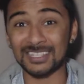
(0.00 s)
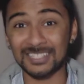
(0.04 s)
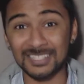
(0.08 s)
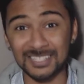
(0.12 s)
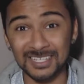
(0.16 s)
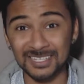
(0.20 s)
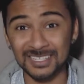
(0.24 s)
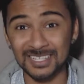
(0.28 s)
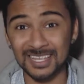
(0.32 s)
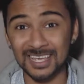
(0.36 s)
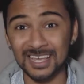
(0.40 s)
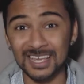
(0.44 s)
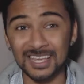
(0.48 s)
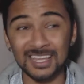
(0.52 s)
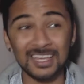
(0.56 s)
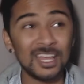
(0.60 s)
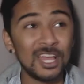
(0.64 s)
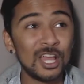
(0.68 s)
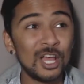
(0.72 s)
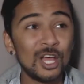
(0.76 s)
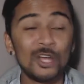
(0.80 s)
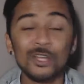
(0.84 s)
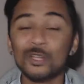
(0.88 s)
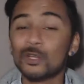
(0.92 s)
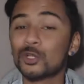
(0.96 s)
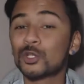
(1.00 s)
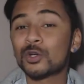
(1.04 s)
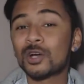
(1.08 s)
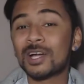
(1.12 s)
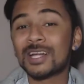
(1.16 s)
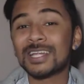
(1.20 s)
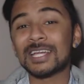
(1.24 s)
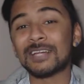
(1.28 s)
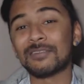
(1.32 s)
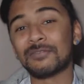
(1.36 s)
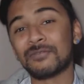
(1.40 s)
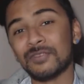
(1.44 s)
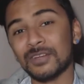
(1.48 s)
Let's just say you're
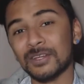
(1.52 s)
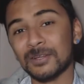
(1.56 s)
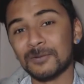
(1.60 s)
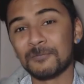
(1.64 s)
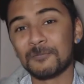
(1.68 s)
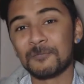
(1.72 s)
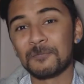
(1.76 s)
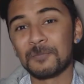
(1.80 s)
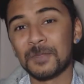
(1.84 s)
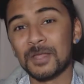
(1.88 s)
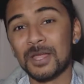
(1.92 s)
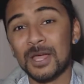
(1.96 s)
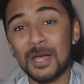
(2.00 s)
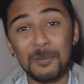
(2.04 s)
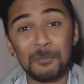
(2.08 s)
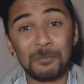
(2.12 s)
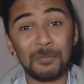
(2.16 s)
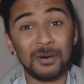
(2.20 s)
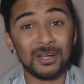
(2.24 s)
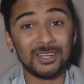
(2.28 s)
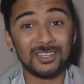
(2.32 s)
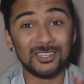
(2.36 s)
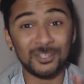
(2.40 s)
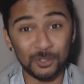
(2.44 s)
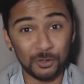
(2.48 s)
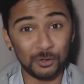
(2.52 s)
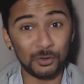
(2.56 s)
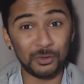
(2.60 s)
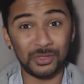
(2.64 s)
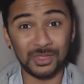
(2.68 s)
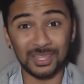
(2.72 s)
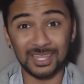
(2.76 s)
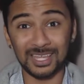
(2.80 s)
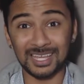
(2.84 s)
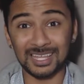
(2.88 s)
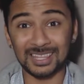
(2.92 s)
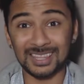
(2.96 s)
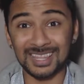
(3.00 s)
trying to get fit, but you
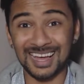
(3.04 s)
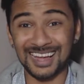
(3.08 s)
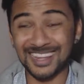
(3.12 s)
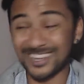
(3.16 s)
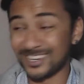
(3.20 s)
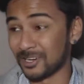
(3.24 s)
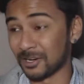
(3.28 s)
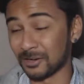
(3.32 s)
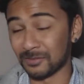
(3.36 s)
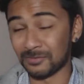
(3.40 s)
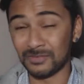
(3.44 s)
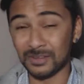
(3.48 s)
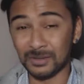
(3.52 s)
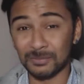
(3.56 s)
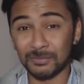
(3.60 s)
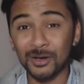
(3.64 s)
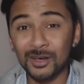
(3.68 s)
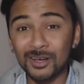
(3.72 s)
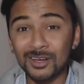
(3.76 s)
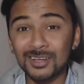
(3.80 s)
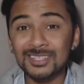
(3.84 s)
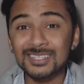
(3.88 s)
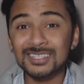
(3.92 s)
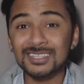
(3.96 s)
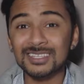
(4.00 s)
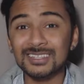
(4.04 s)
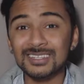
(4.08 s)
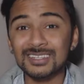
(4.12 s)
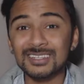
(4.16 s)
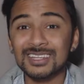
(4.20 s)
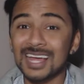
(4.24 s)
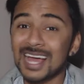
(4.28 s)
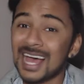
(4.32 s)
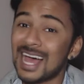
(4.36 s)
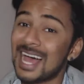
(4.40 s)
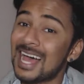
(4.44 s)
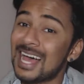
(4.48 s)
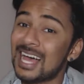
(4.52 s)
think that you're not a fit
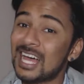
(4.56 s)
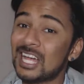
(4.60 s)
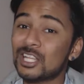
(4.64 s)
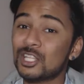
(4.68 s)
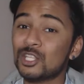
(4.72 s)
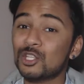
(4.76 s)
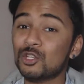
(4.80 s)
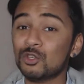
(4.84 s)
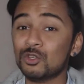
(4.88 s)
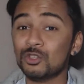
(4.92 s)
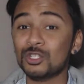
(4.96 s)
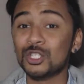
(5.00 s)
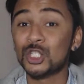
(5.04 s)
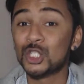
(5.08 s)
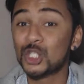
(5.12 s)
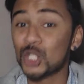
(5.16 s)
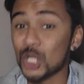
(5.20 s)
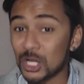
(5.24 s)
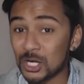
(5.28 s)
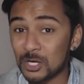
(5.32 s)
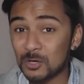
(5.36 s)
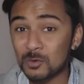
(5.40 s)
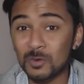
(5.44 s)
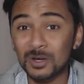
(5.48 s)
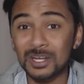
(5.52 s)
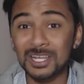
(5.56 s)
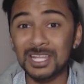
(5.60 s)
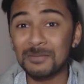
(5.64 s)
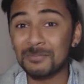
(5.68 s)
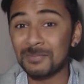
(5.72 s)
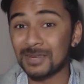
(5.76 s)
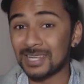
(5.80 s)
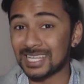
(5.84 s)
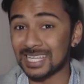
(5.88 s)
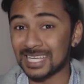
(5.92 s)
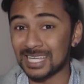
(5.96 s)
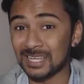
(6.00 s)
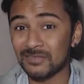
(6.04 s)
person and you genuinely
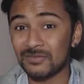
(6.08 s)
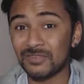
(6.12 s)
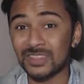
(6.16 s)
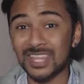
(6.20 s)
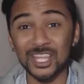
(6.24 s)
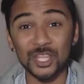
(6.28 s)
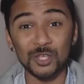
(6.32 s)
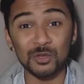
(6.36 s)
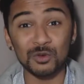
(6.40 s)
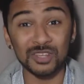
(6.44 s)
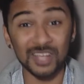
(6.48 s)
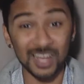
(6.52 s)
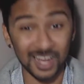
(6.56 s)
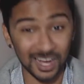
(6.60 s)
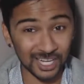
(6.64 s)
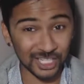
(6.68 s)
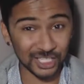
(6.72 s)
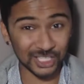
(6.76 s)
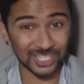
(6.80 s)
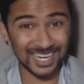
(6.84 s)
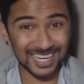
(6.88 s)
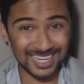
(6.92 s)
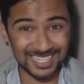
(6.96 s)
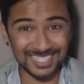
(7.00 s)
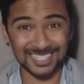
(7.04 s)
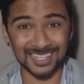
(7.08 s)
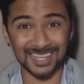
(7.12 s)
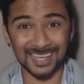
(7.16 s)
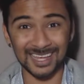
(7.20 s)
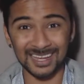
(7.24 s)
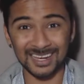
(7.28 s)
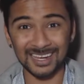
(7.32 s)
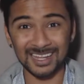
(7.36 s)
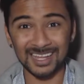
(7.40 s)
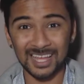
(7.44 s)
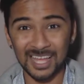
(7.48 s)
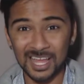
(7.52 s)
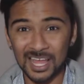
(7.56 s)
believe that you can't change
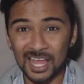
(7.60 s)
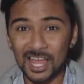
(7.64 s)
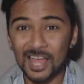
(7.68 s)
that.